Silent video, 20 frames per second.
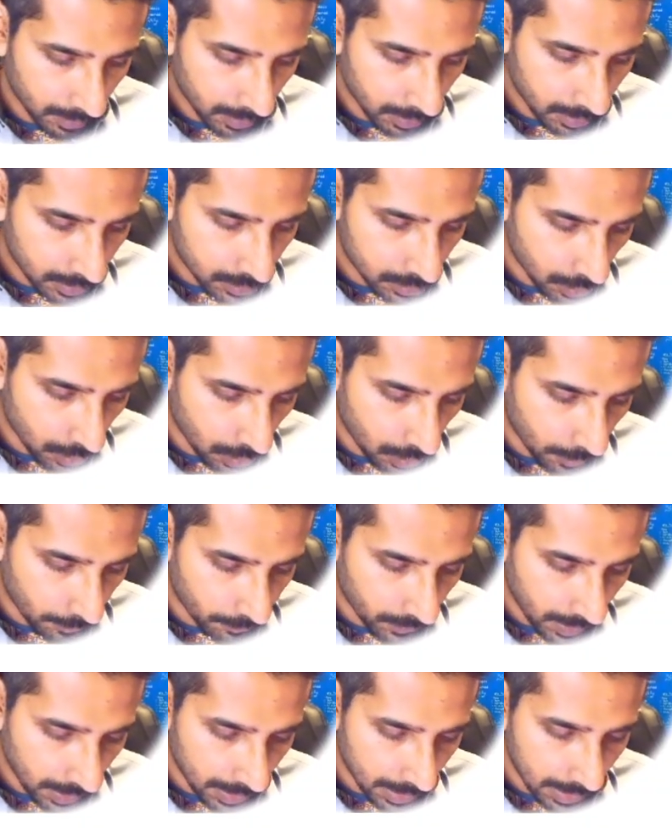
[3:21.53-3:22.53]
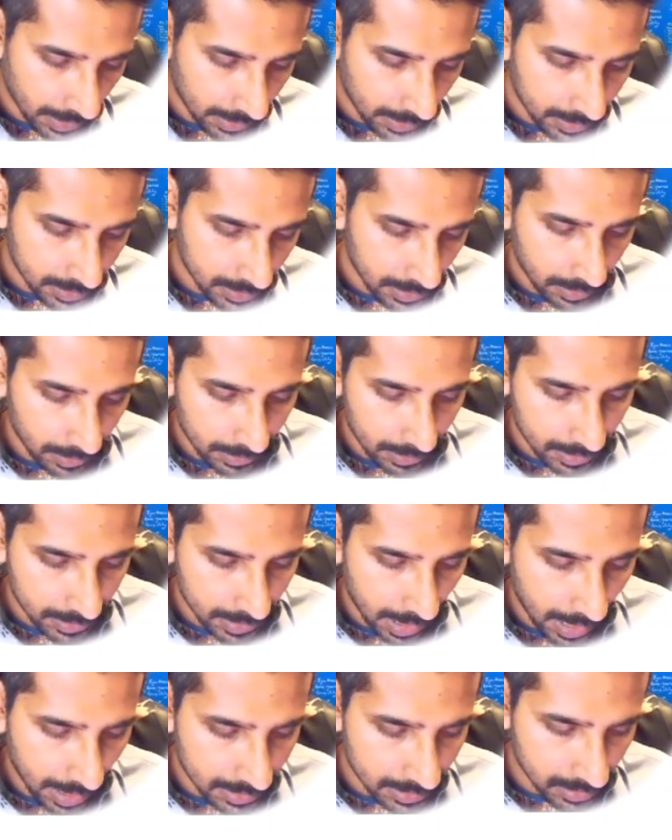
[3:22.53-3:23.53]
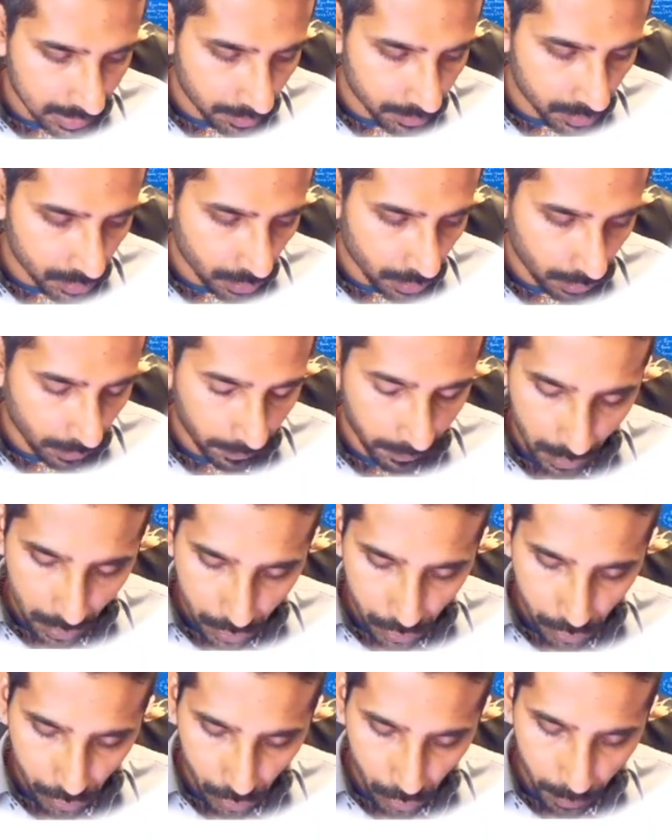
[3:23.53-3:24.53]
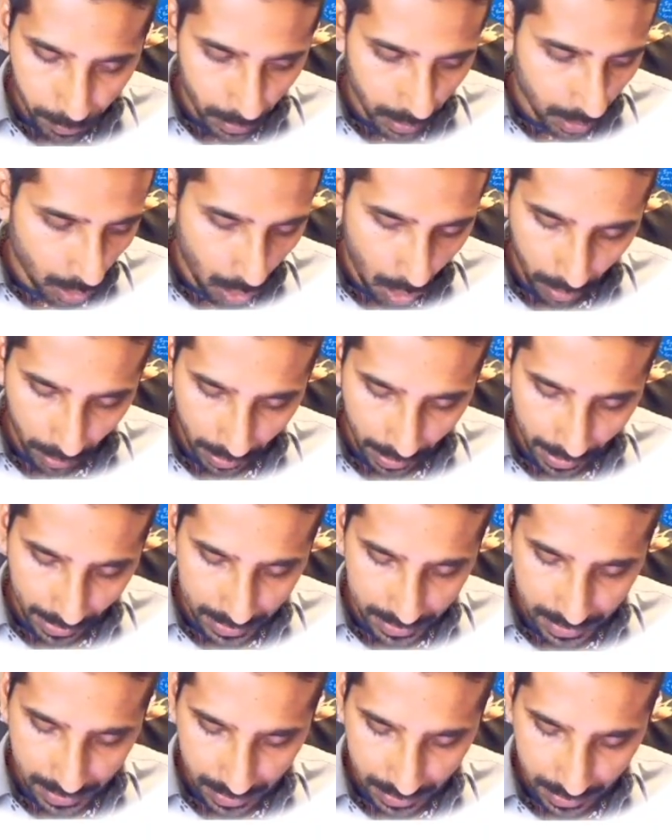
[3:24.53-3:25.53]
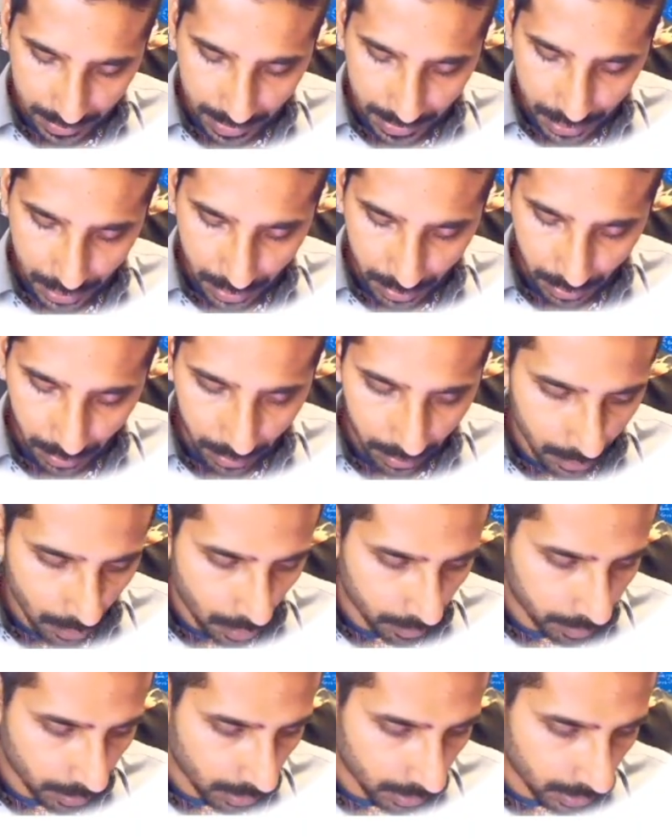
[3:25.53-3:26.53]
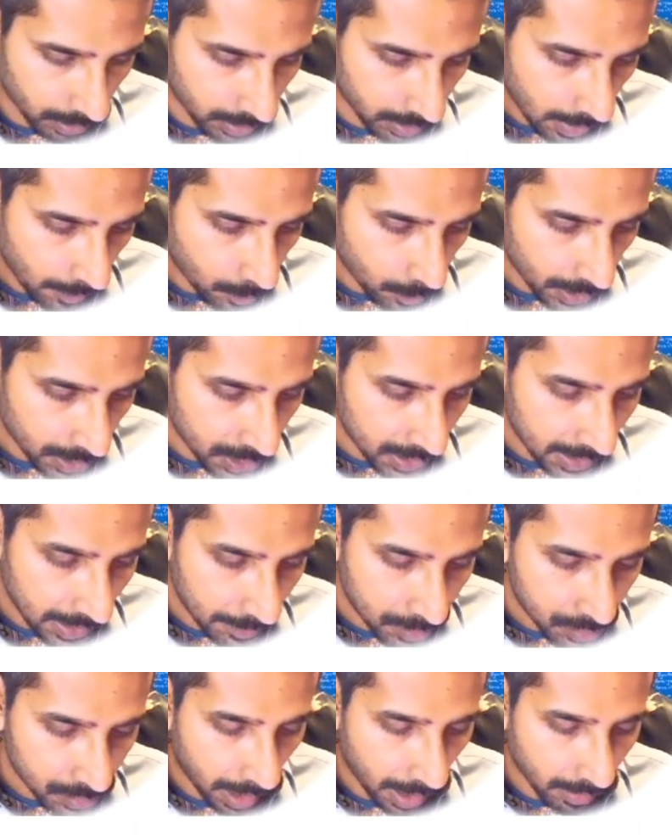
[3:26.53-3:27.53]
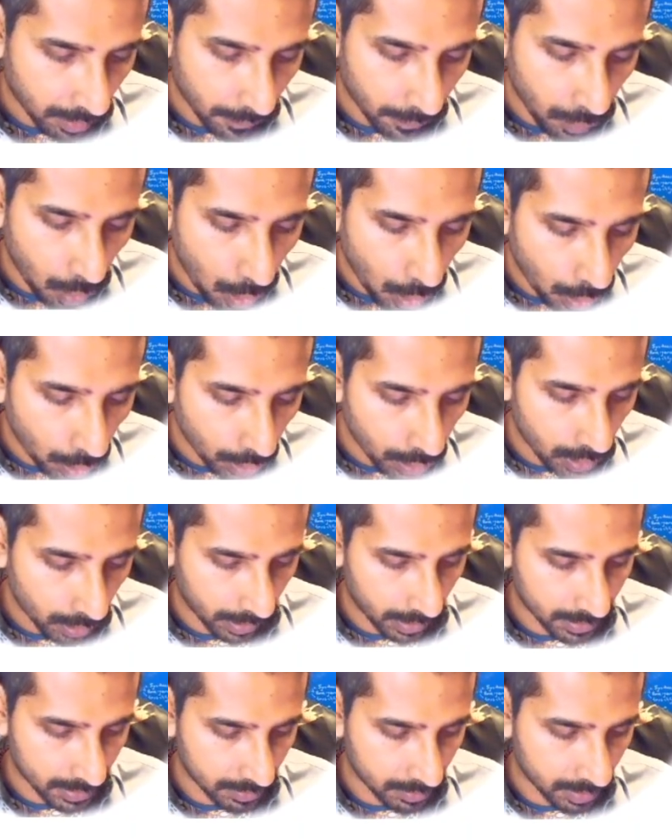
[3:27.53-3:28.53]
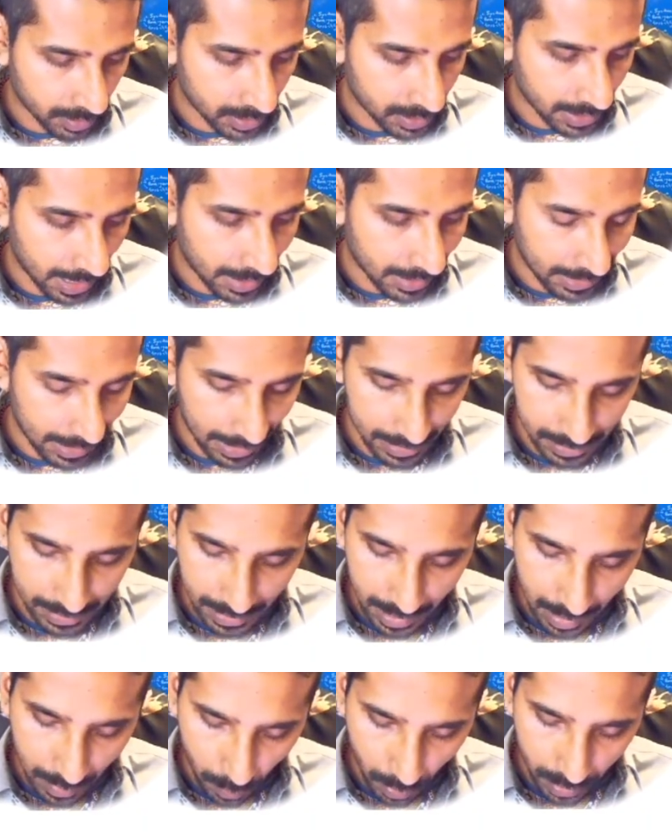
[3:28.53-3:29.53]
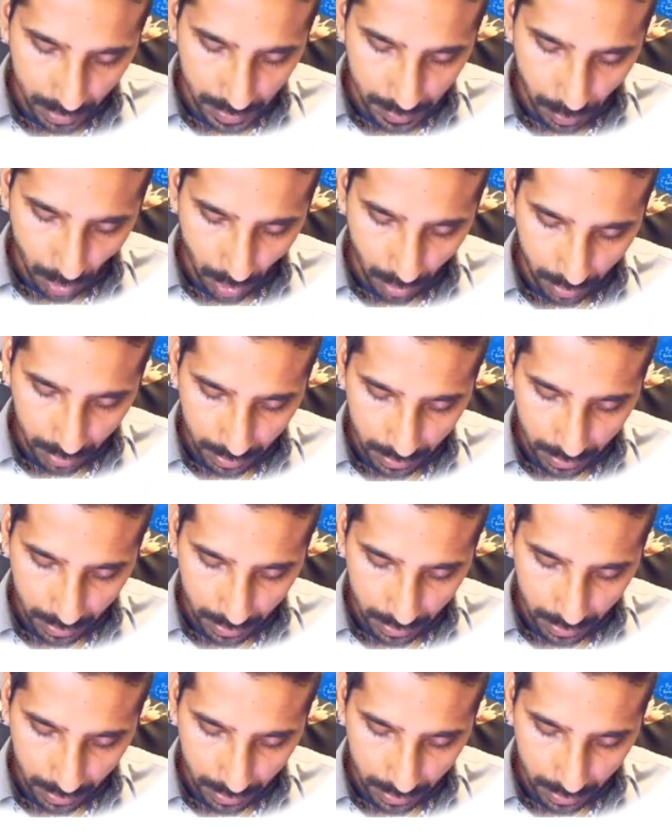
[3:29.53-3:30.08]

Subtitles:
So consider this as some sort of super organized digital notebook, which keeps track of all your customers and deals in one spot.